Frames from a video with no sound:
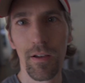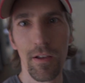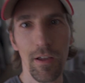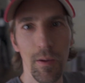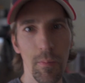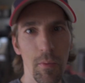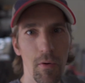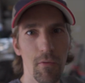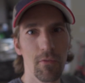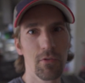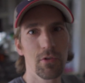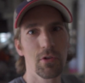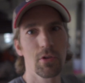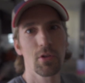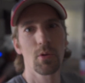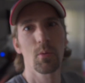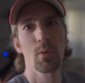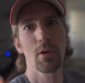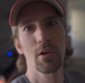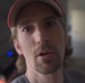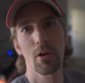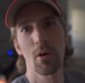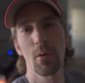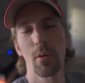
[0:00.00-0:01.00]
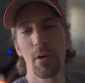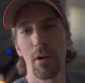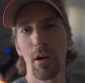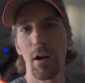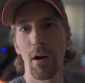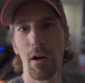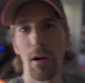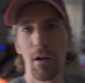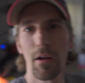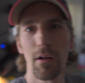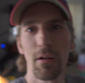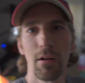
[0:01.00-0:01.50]
come over to the window
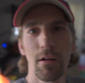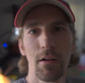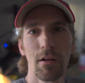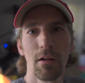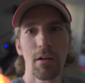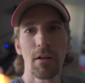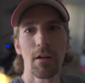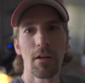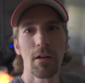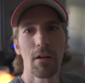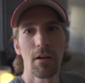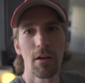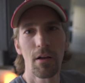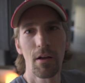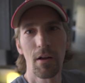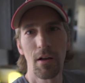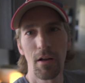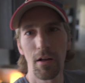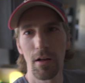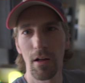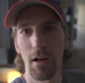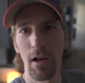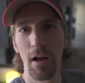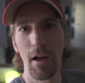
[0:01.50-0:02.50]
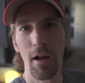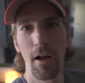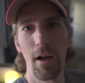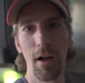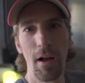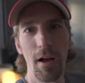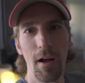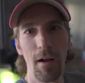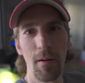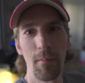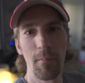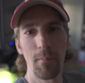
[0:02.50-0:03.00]
here.
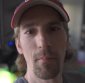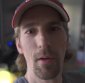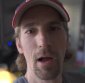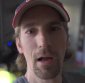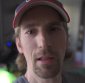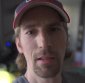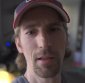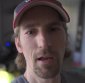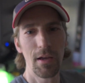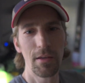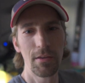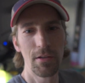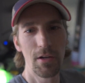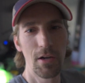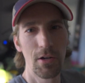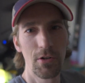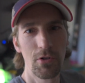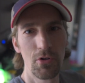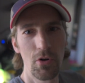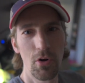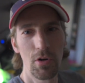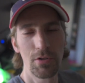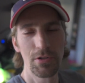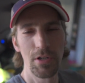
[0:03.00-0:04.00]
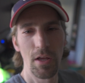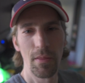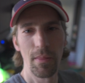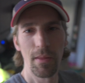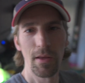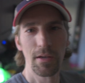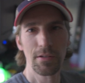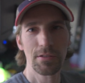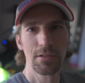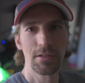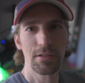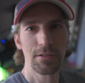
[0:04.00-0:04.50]
I like the controls on
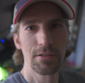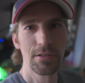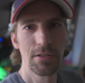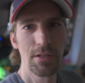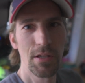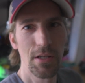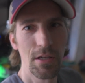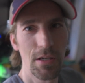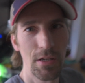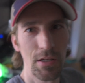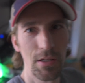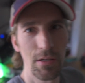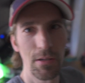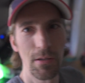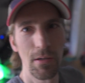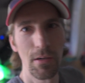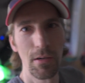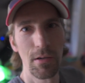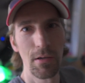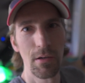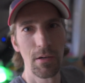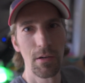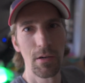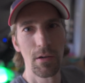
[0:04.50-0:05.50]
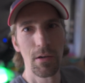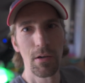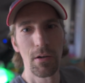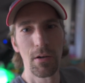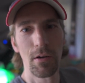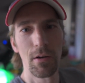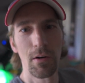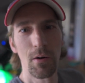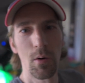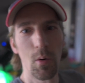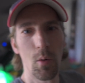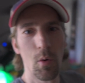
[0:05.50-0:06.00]
this. It's the
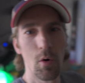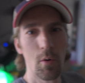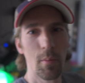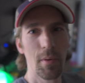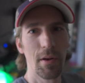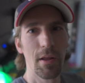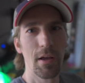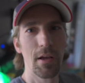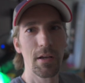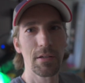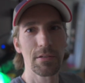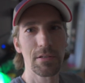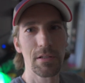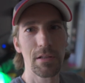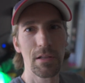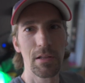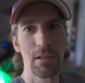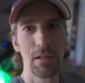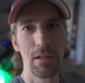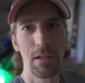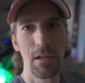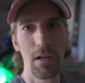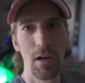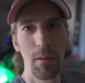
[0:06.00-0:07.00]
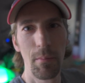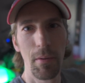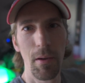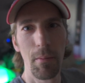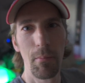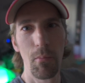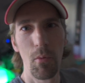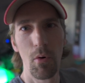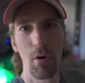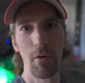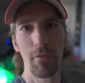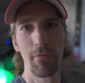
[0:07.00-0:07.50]
orbiting is a little
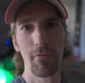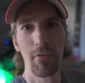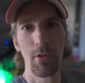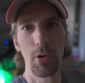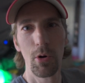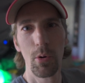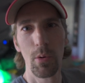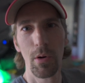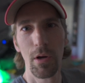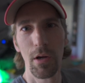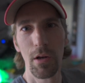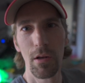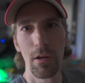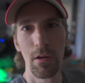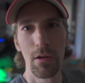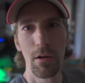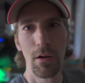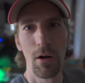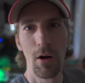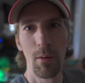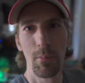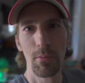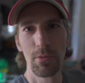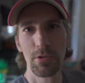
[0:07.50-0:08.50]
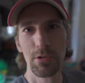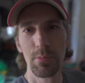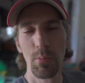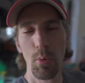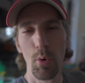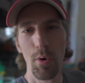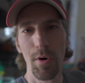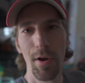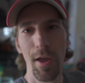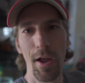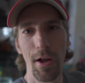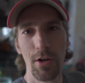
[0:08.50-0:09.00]
bit more fluid, almost
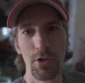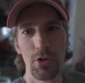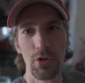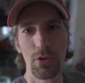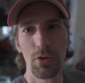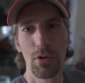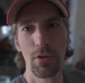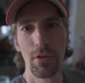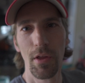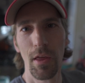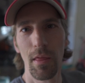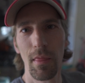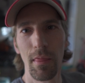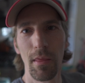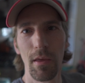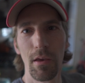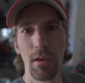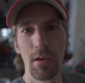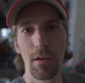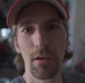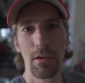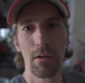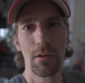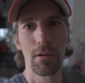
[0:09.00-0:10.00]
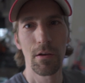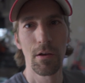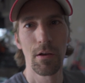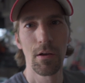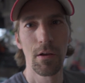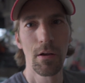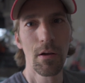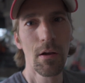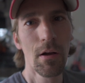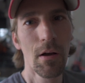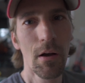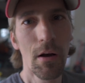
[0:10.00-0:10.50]
more natural than the
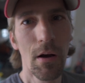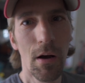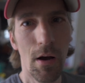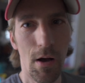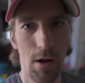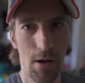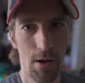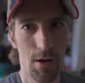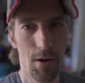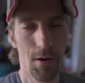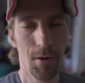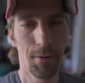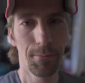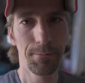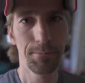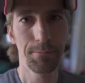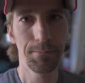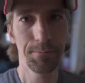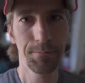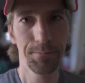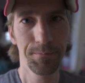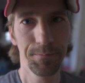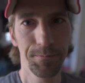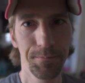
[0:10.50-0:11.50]
Moza